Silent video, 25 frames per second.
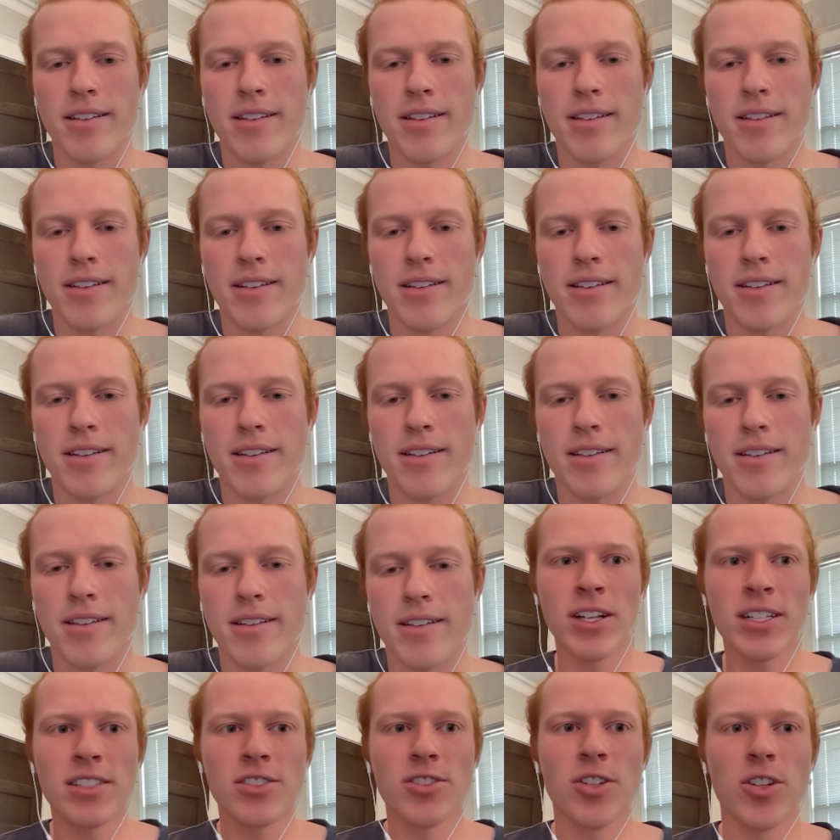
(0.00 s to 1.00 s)
All right, now
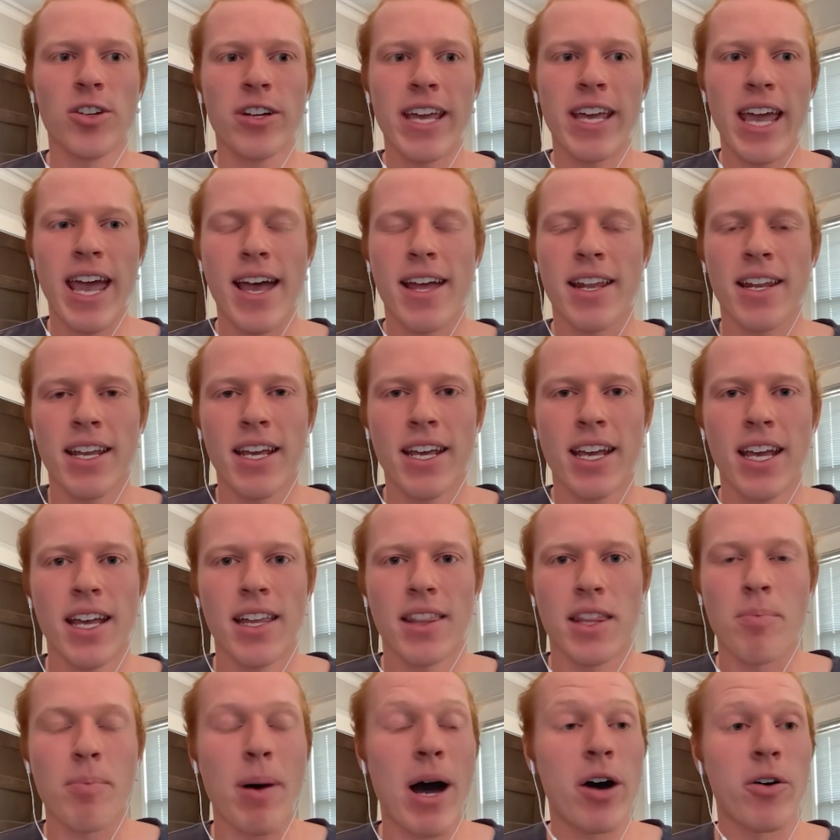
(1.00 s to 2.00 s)
let's look at
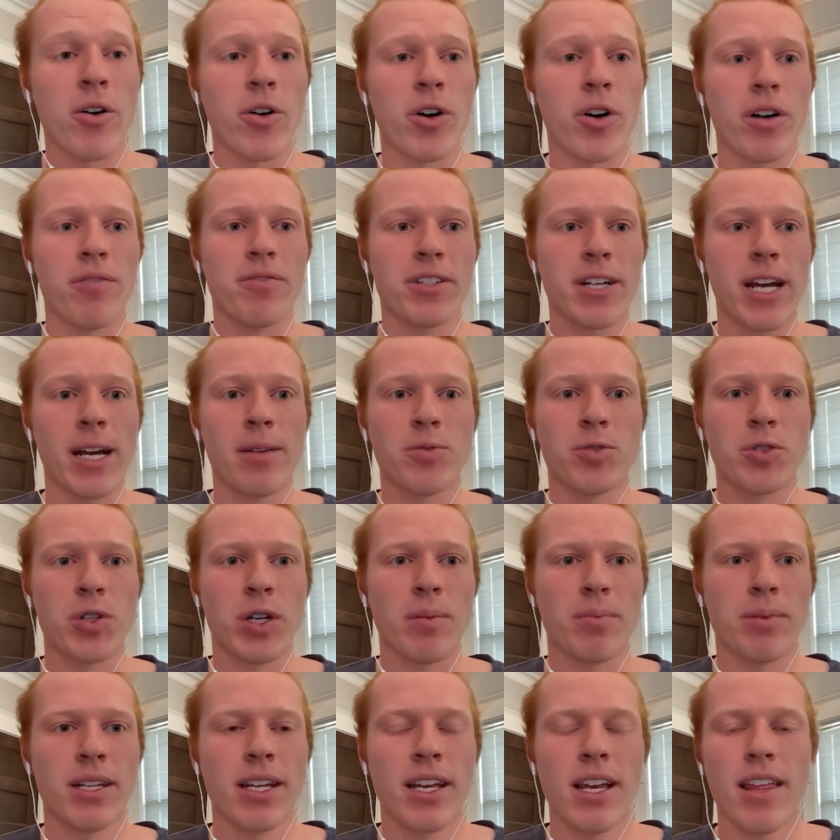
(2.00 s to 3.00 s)
the power of
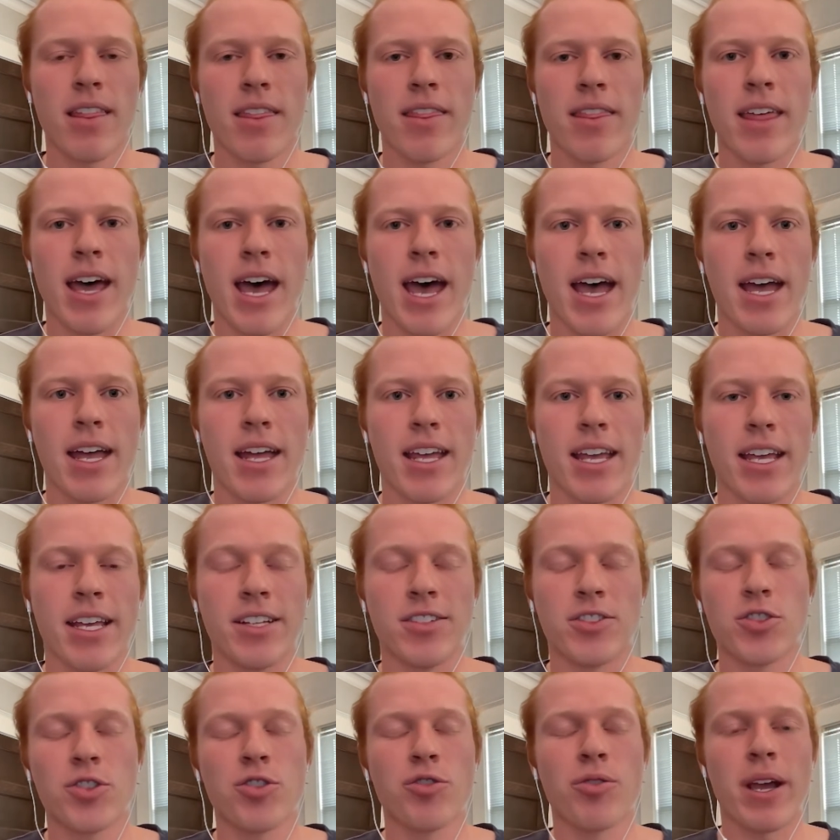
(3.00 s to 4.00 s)
TypeScript that
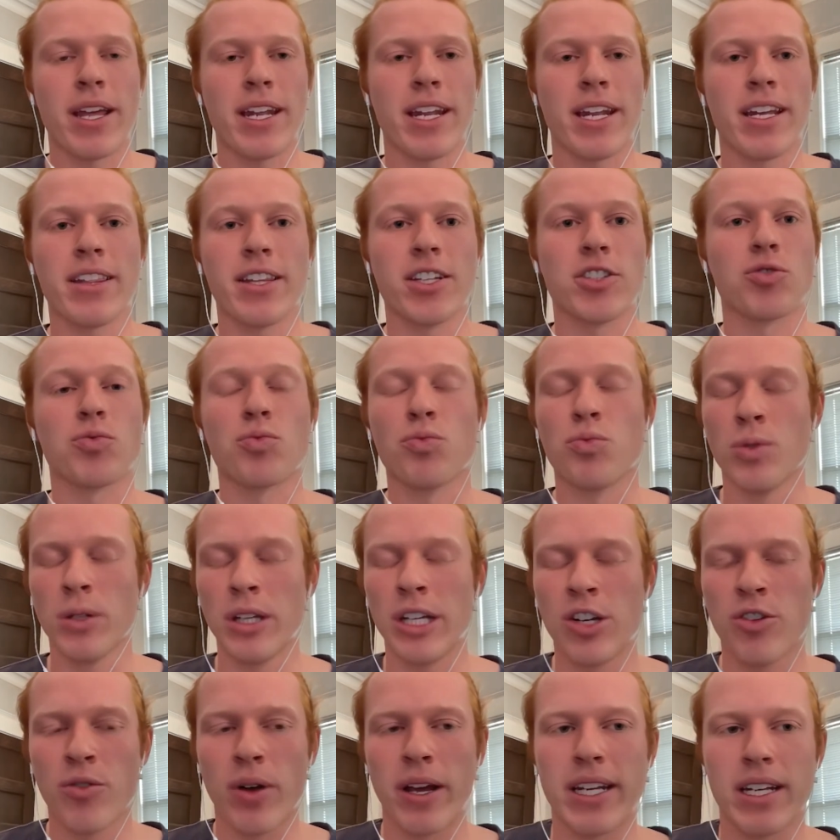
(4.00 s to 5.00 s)
is creating this
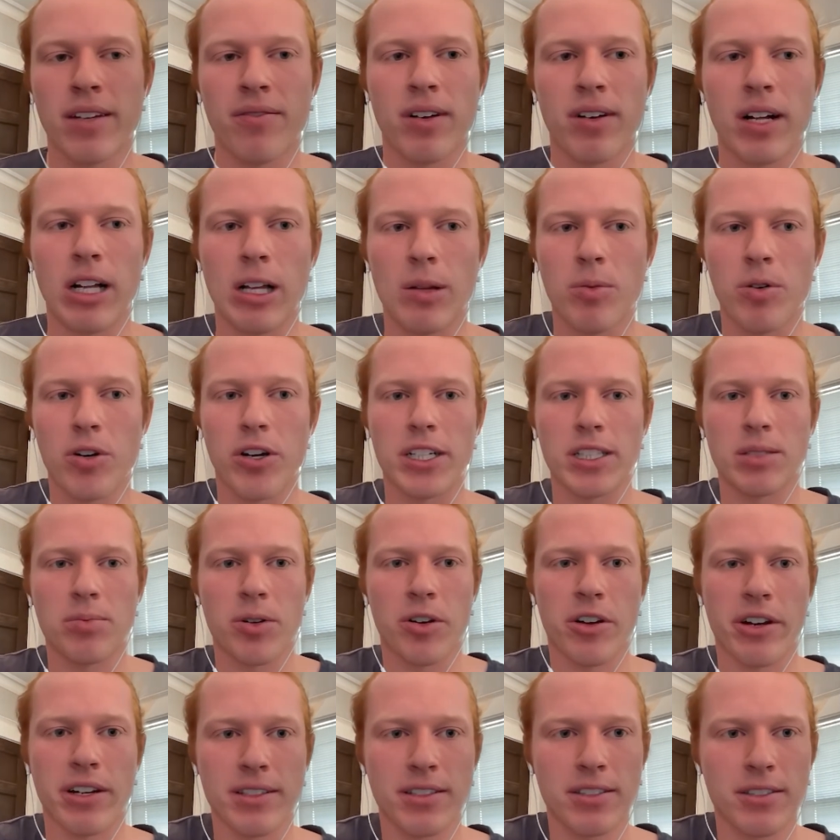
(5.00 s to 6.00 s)
really great developer
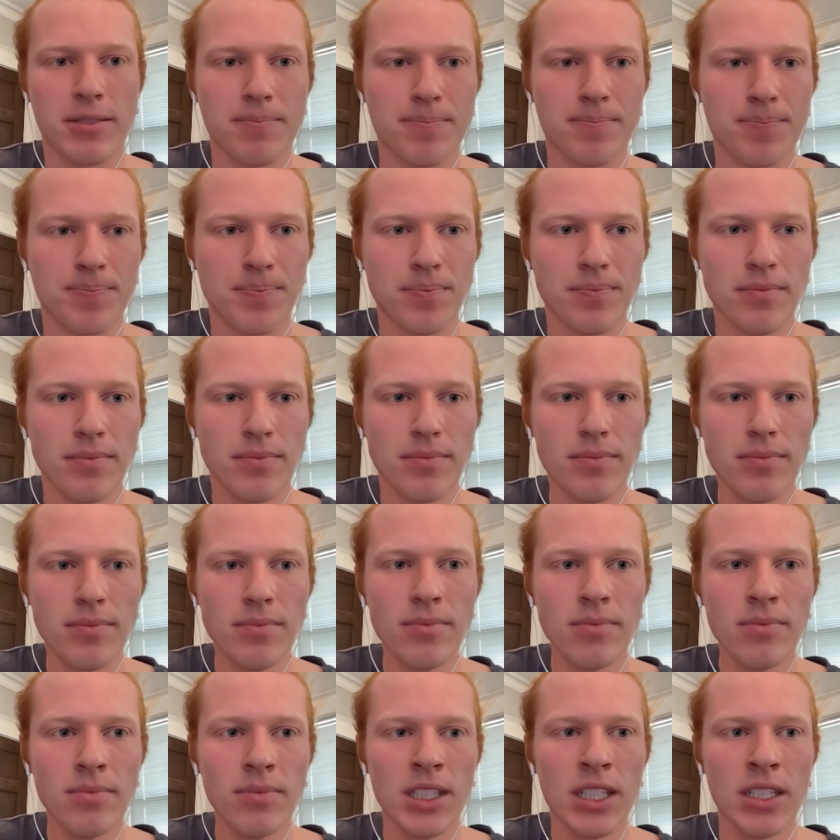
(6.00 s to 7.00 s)
experience.
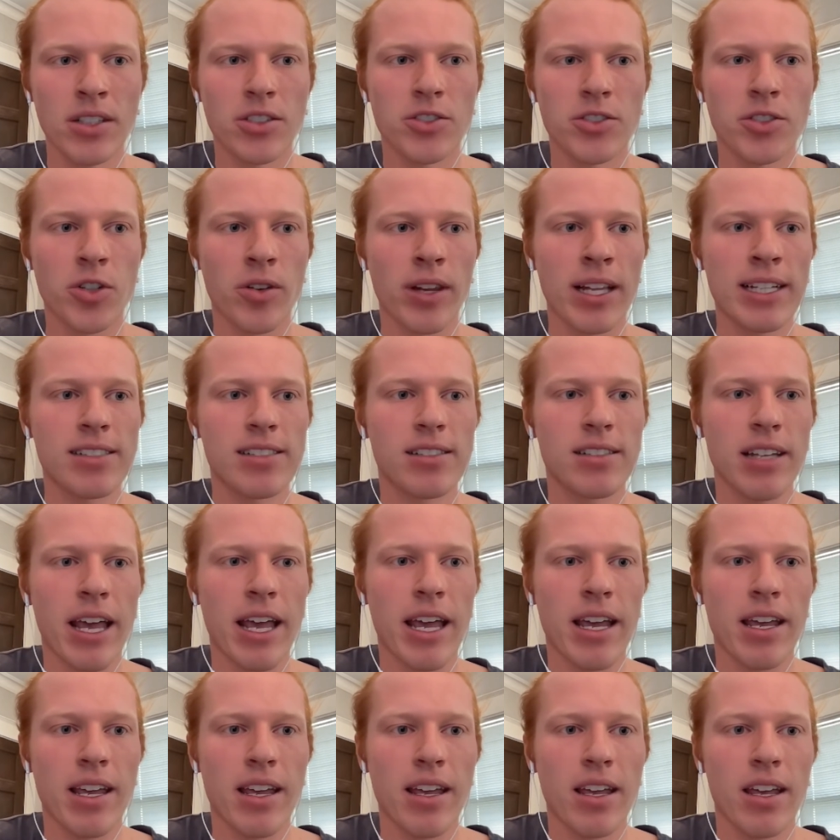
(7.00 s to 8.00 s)
So let's
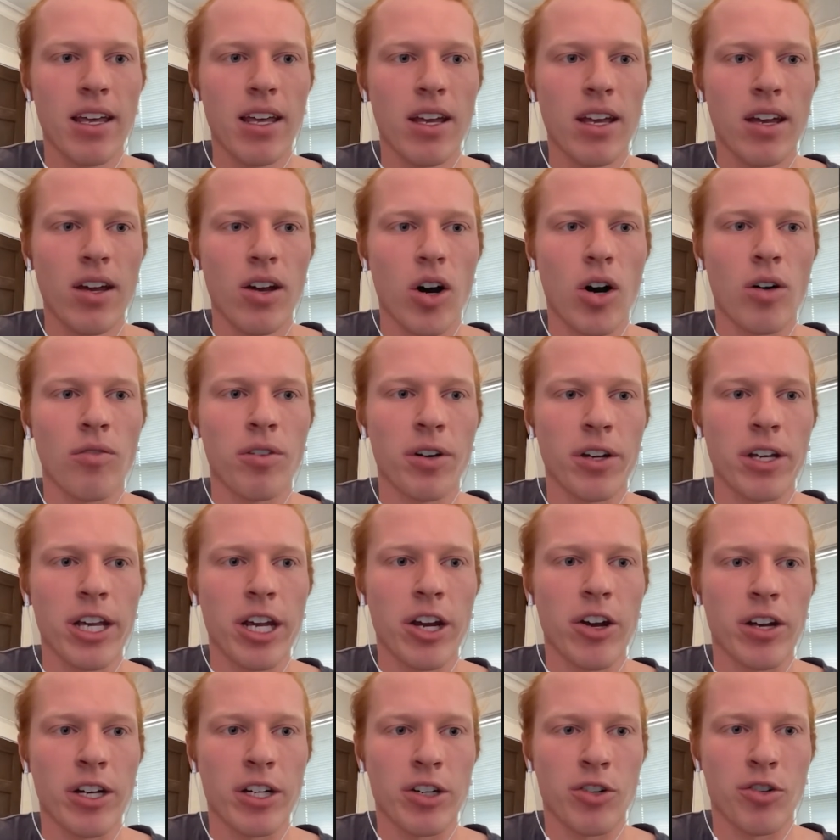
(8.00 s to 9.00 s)
say over
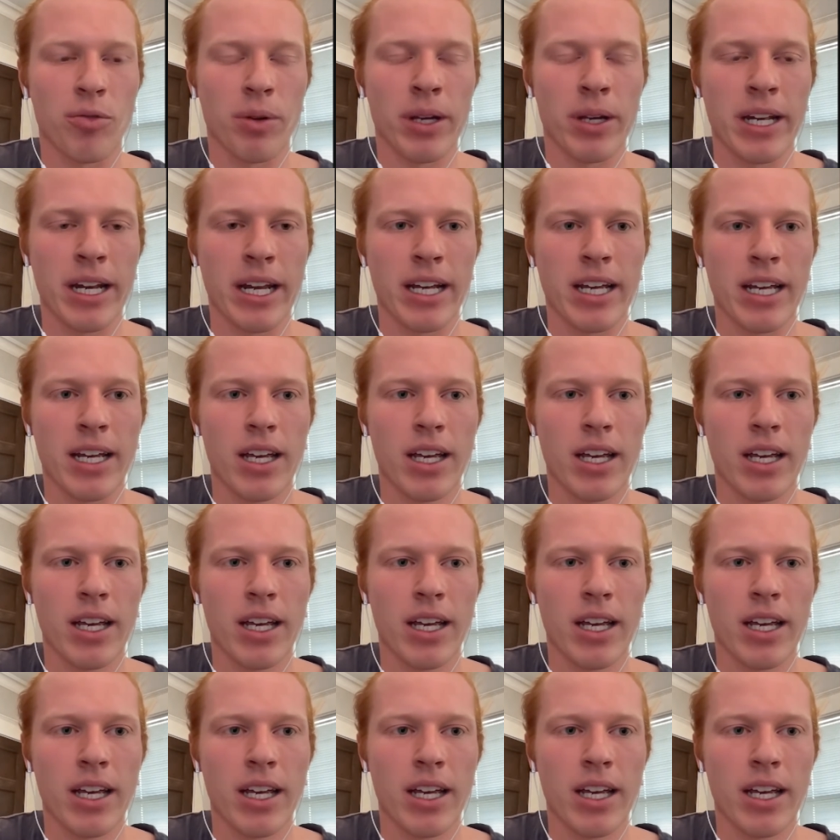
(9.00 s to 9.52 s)
here in greeting